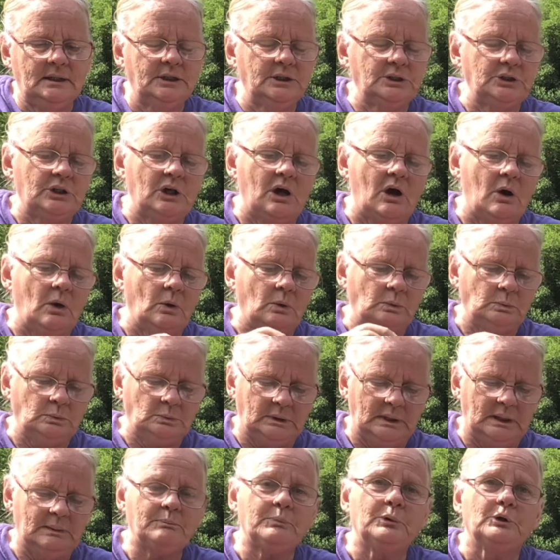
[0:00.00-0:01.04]
You
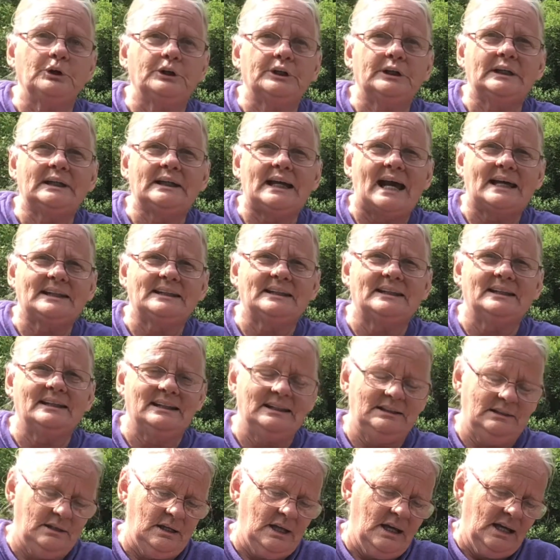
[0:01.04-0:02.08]
only put it at
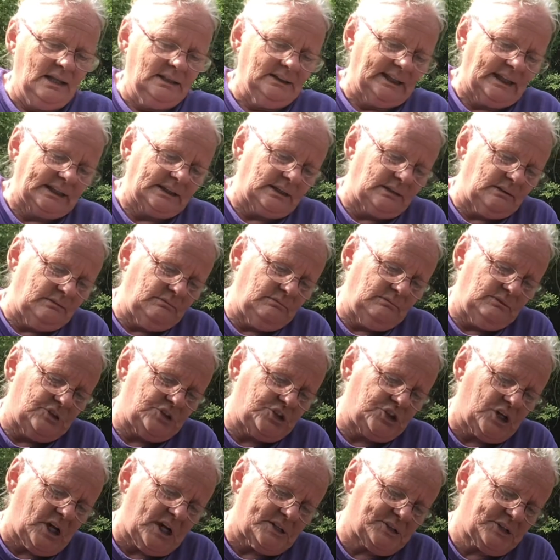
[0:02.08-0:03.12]
like
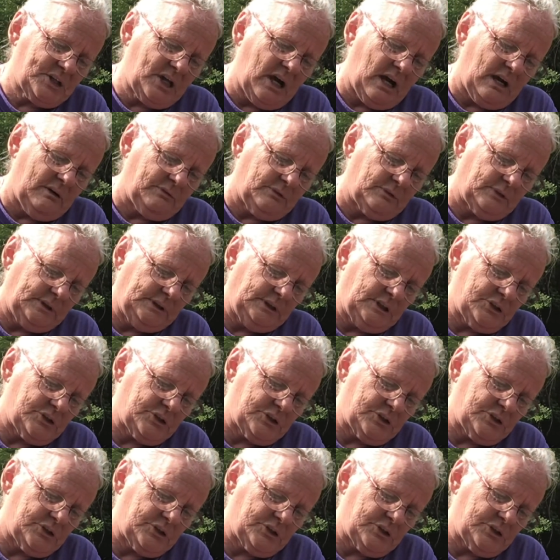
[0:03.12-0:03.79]
just covering the